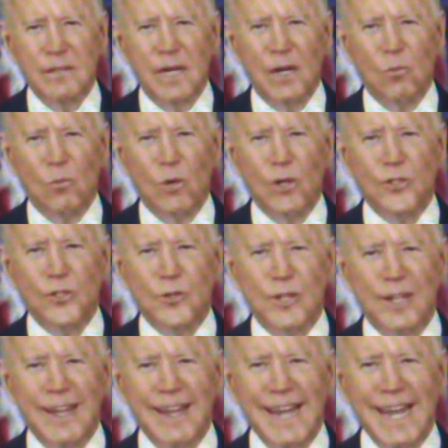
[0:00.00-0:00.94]
on what
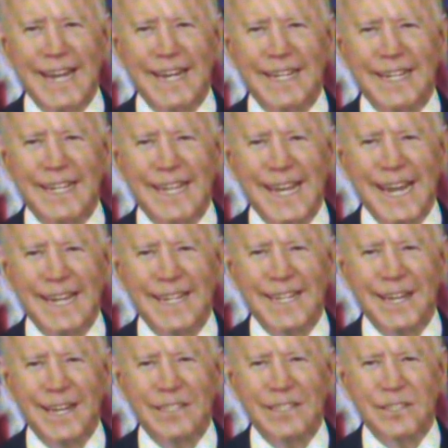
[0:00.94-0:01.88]
you can and
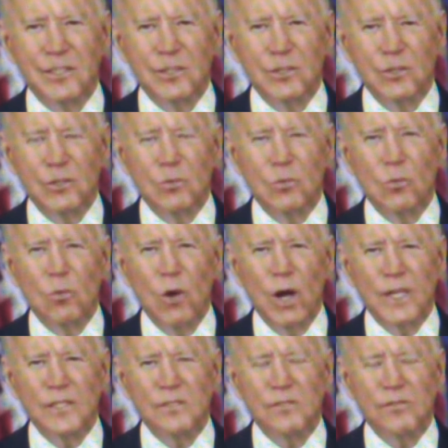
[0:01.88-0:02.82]
cannot do
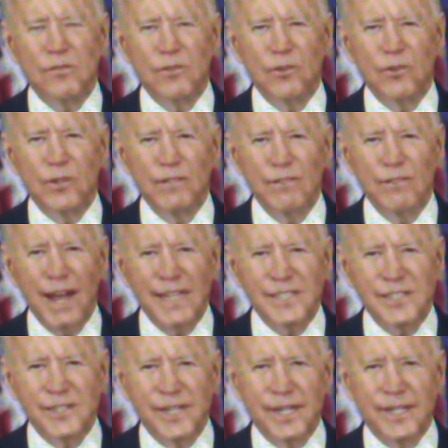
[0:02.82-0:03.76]
once fully
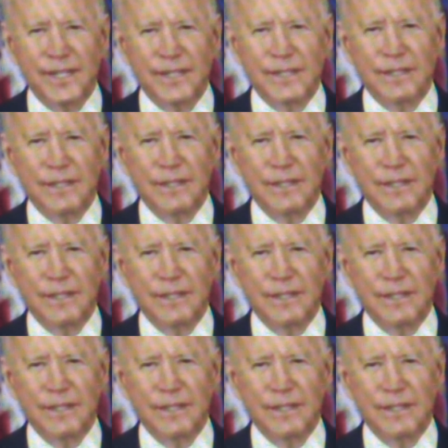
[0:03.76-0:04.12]
vaccinated,